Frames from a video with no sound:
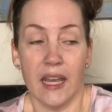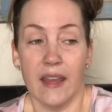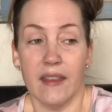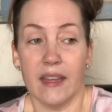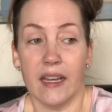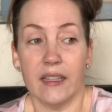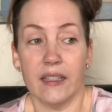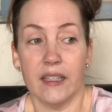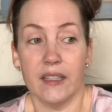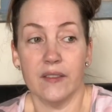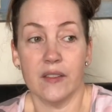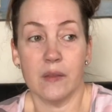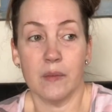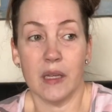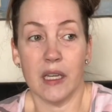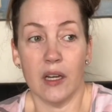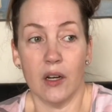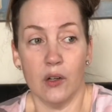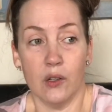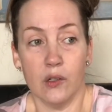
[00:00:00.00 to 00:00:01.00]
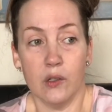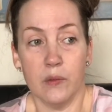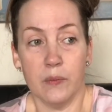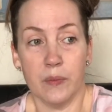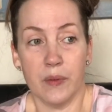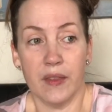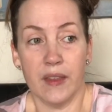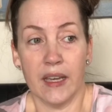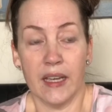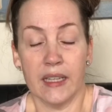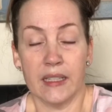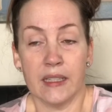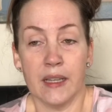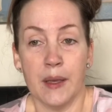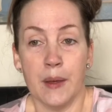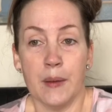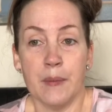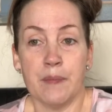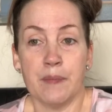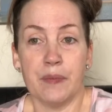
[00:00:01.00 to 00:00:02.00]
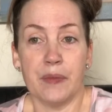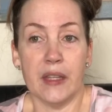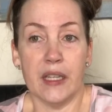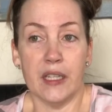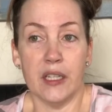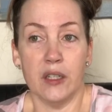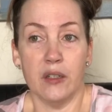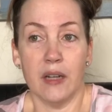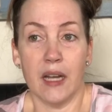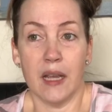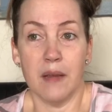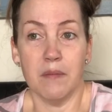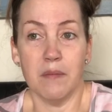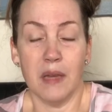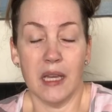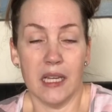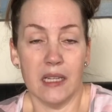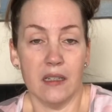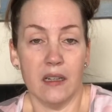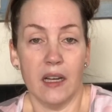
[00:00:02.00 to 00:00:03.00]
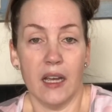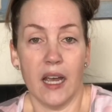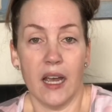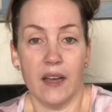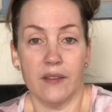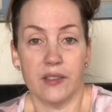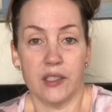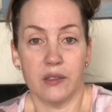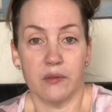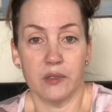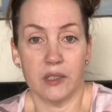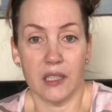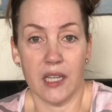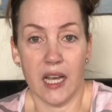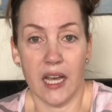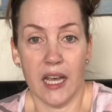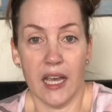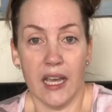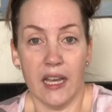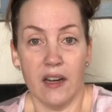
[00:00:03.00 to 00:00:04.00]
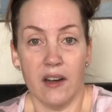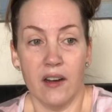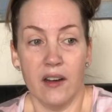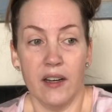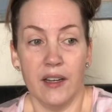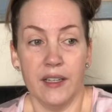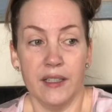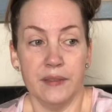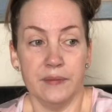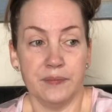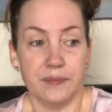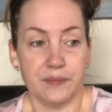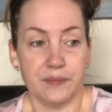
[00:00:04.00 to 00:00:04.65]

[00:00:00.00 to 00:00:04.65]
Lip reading: That gives me hope that, you know, I may not have to rely on